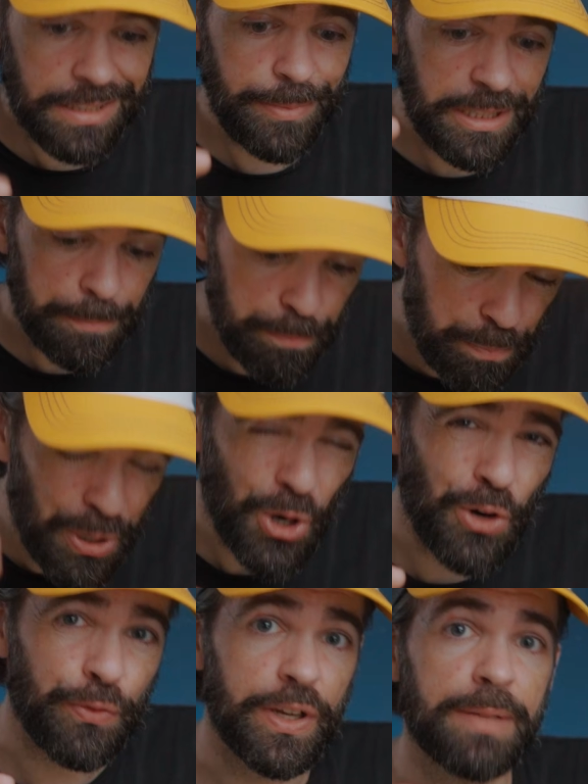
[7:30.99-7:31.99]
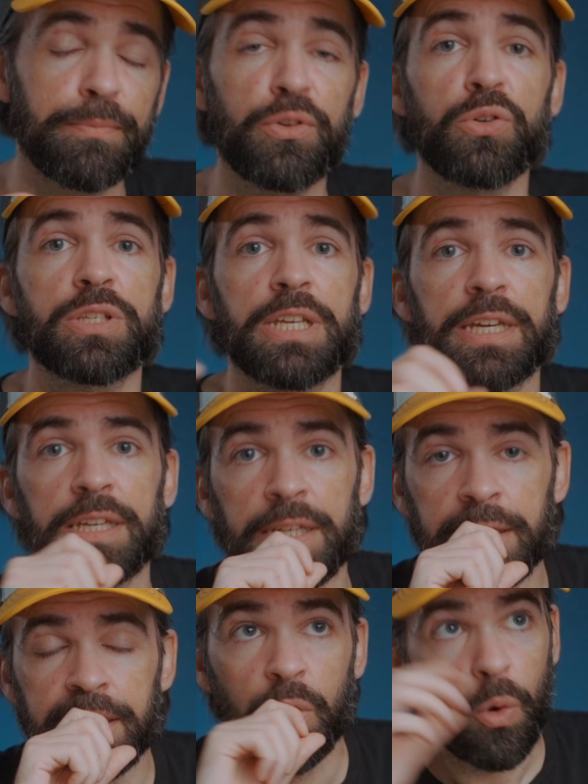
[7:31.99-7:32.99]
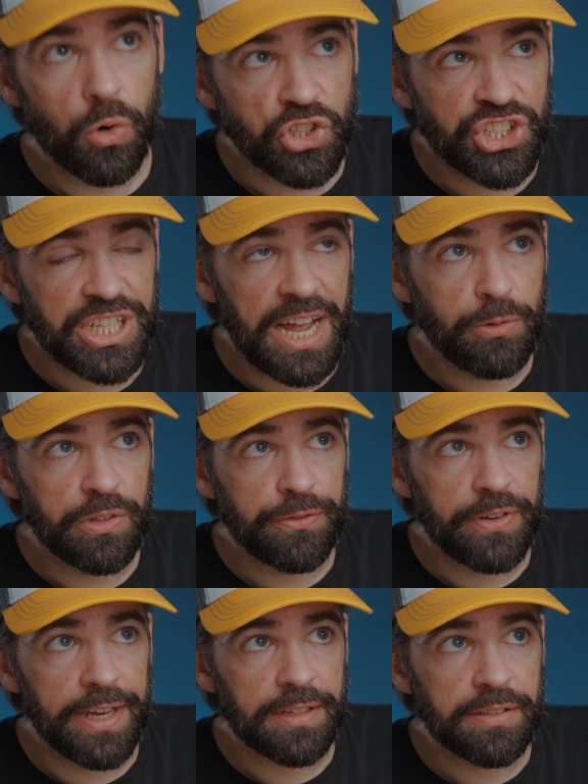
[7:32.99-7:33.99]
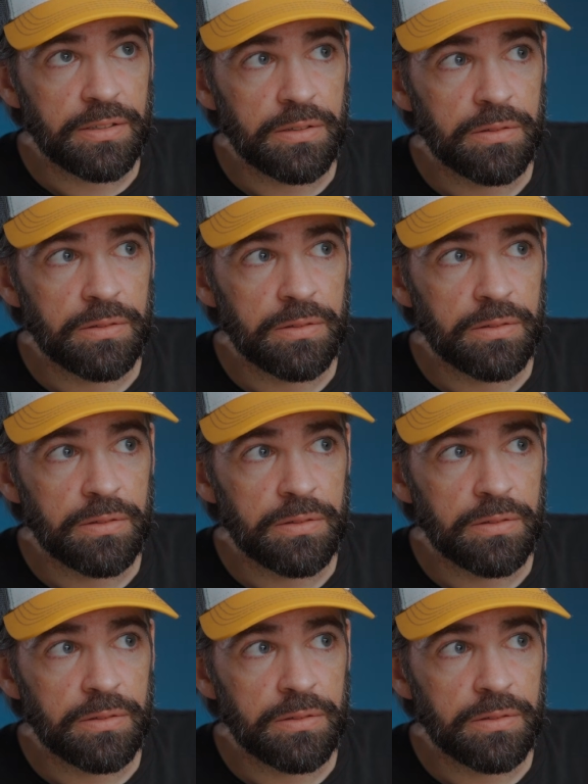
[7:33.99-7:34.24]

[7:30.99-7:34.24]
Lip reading: to be the perfect music or sound effect.